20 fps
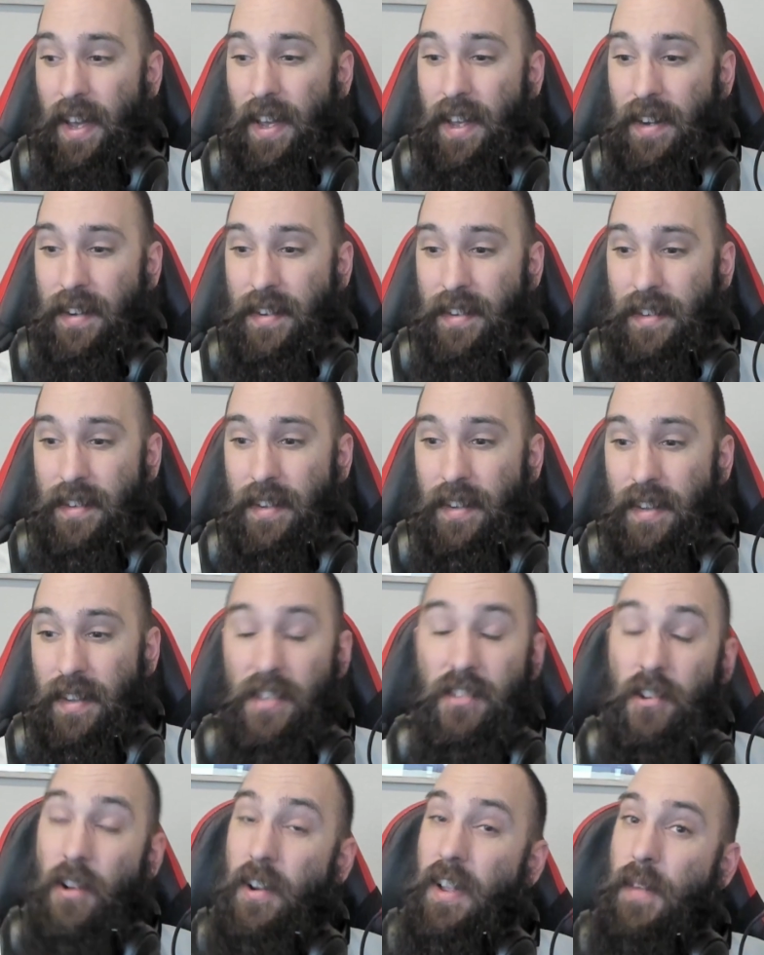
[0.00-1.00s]
And
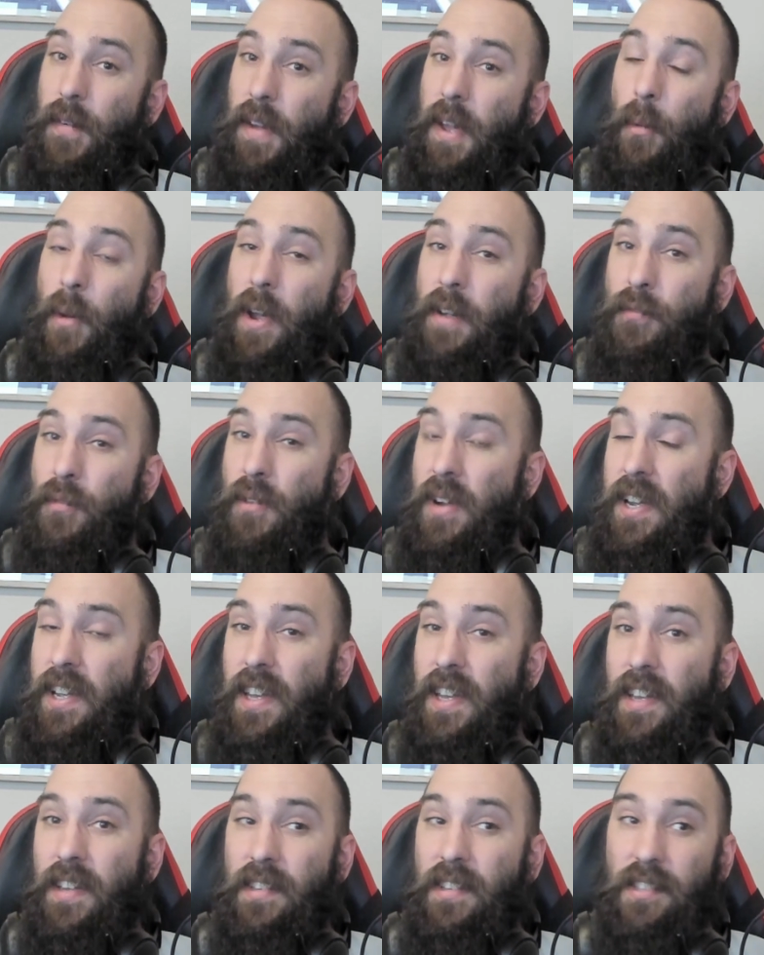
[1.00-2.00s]
they started giving away free
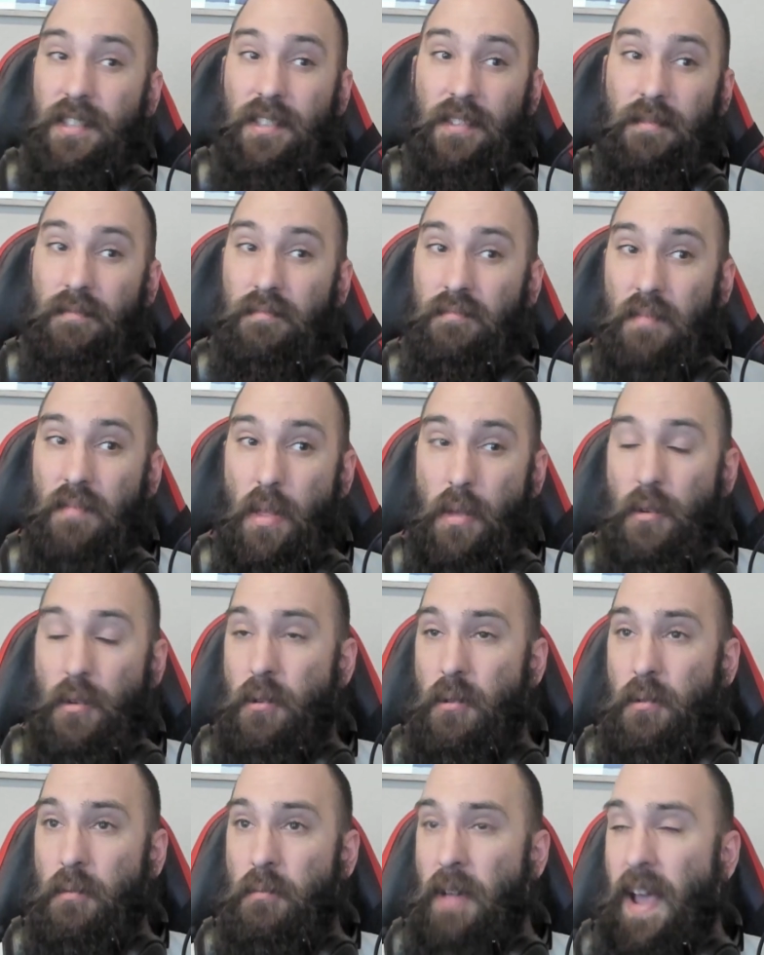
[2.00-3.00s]
keys
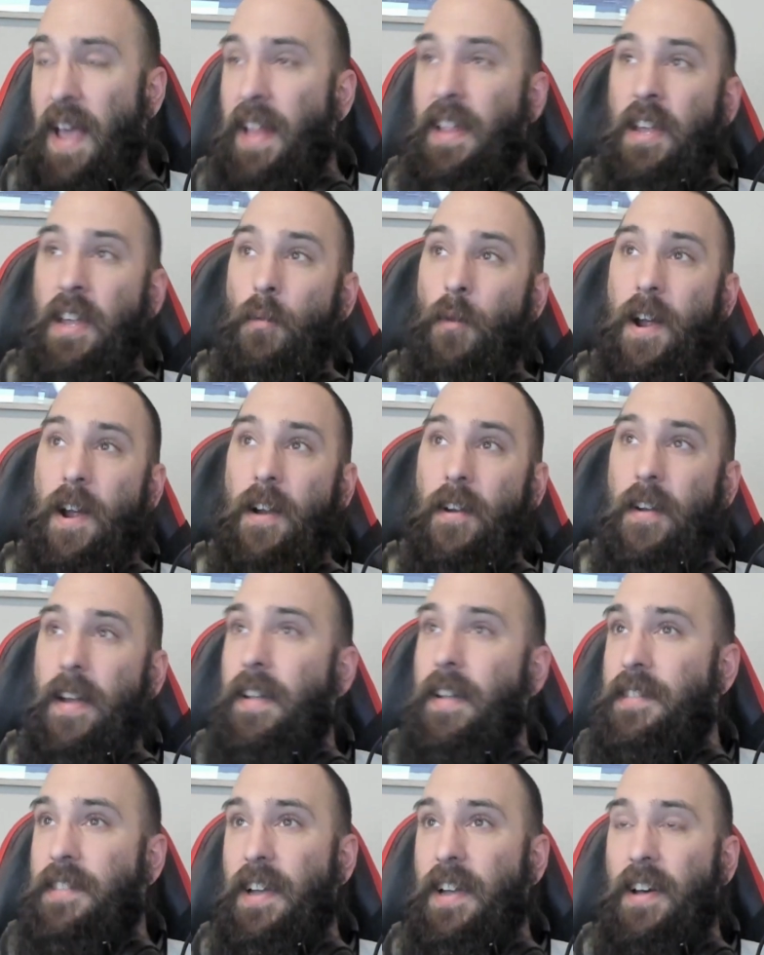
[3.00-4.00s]
through
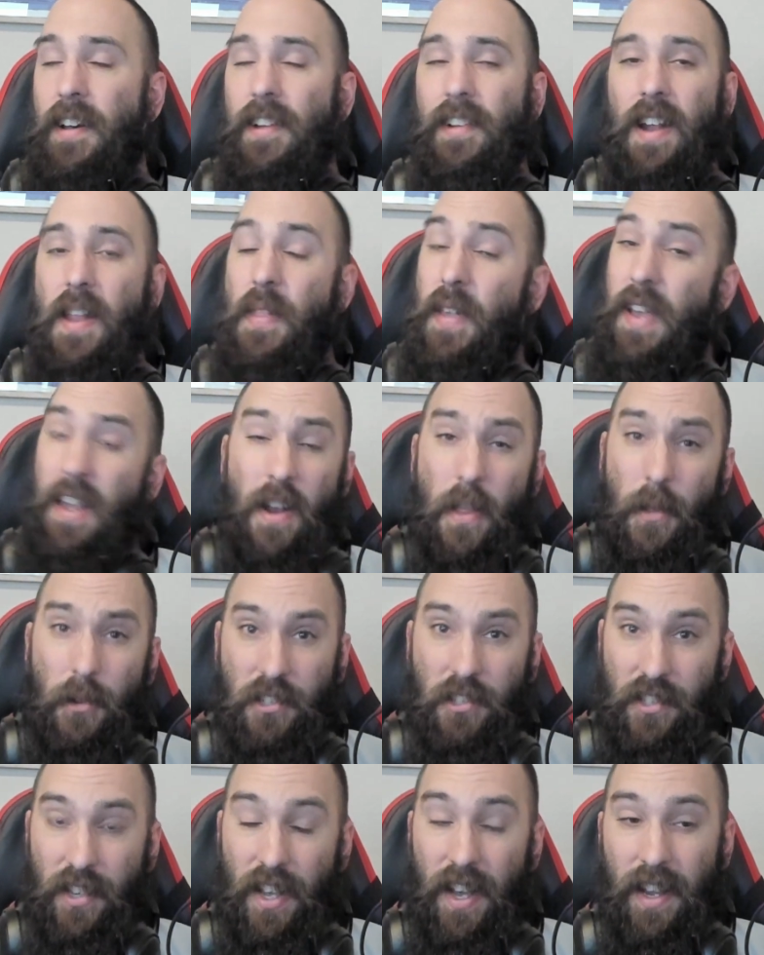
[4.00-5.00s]
Alienware, Intel, and I think
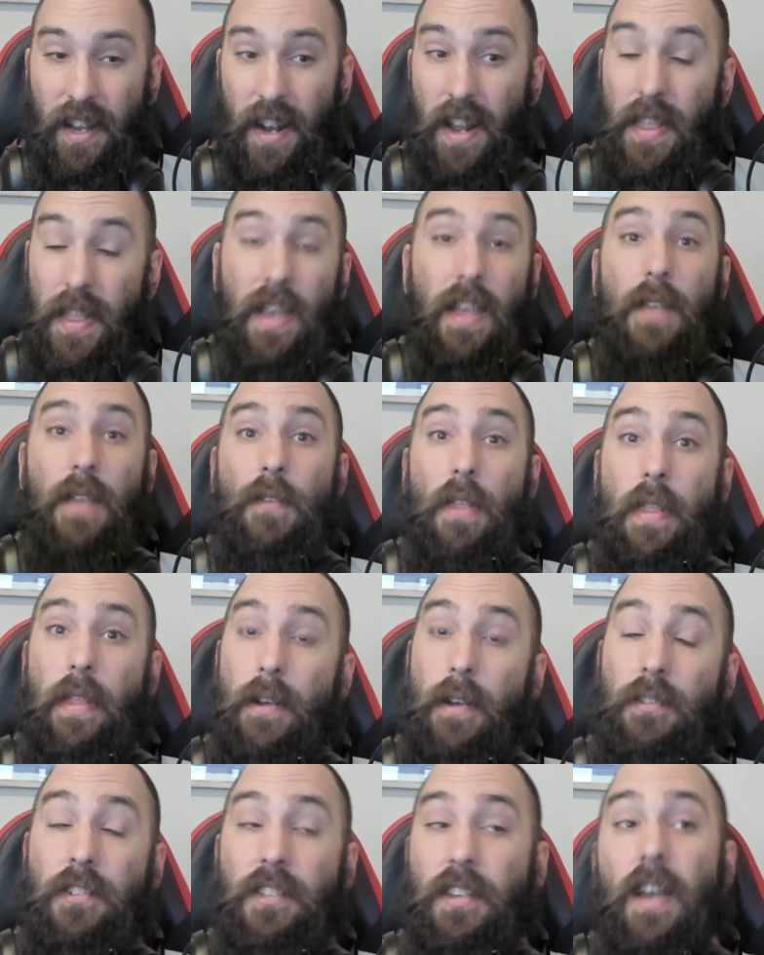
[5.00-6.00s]
another site. I think even
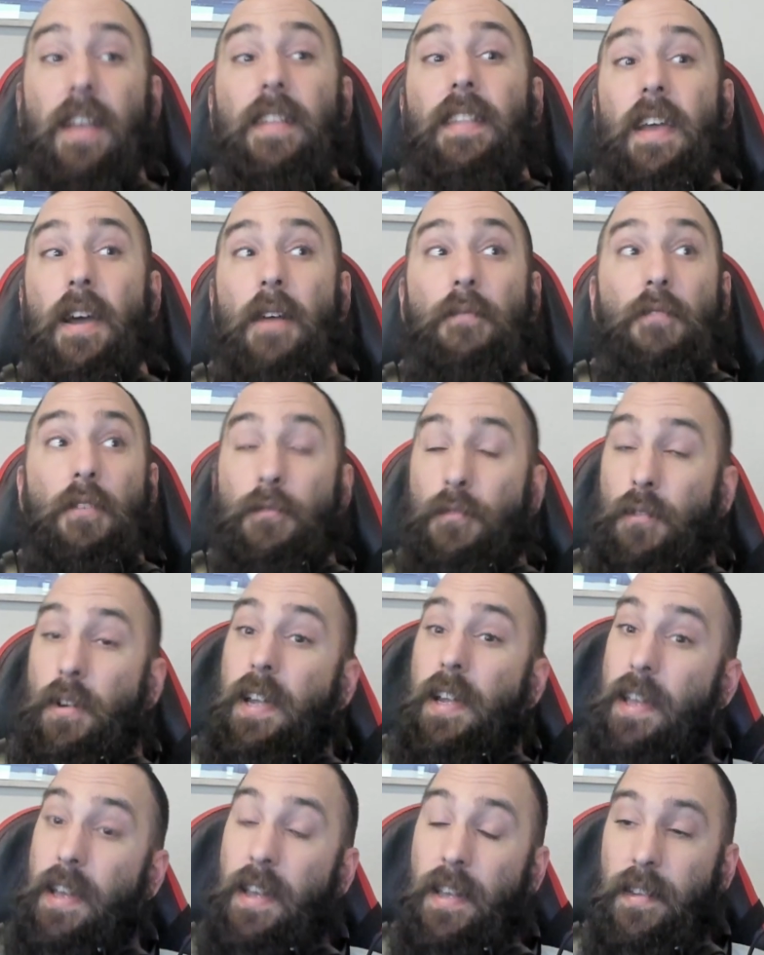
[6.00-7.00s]
their site, they offered
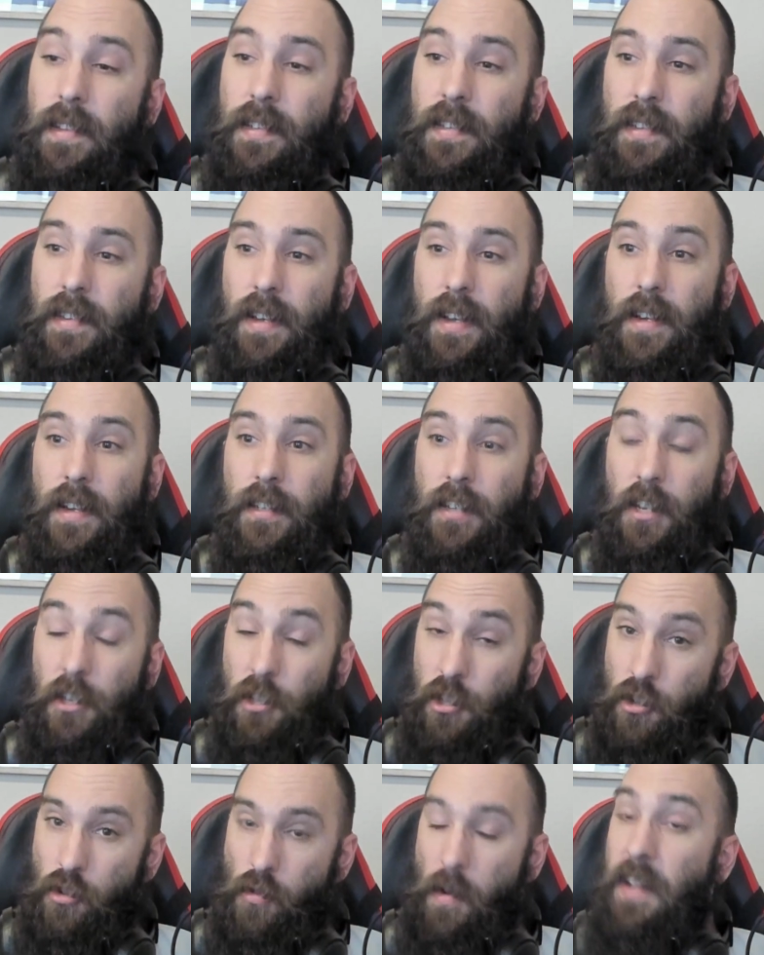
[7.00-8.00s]
free keys
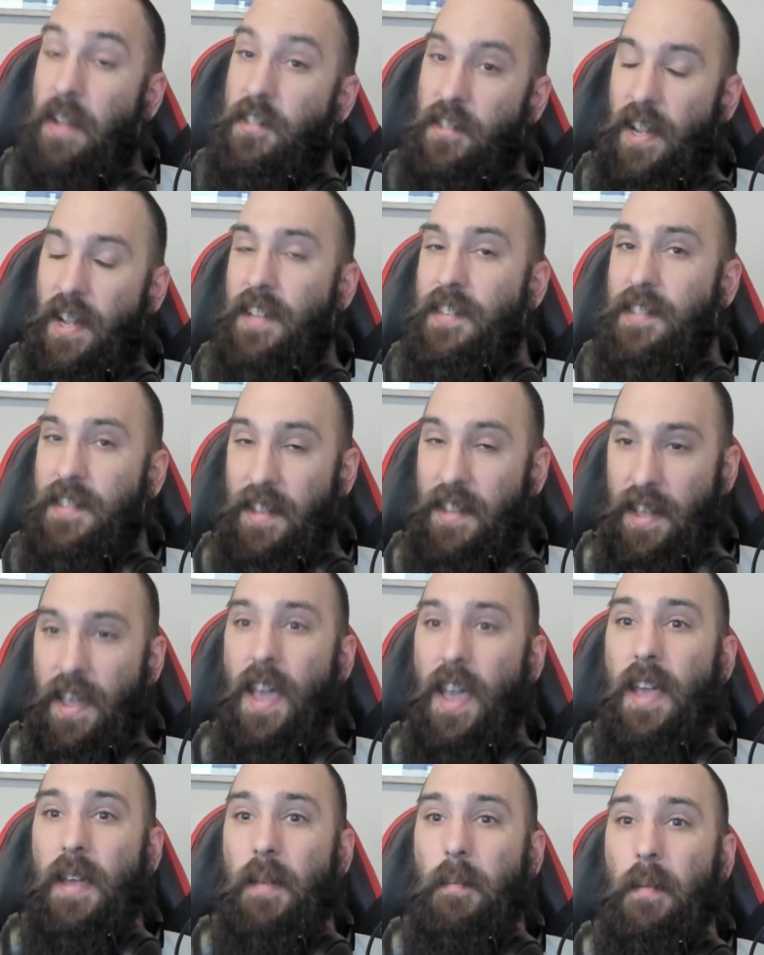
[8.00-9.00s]
to stress test the
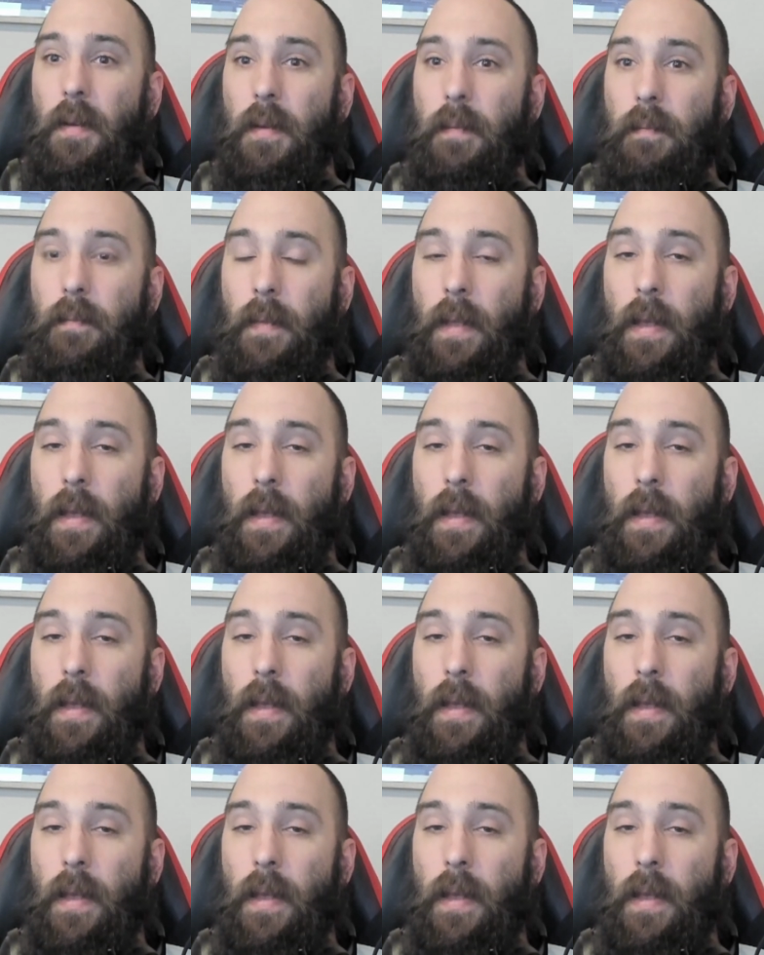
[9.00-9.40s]
game.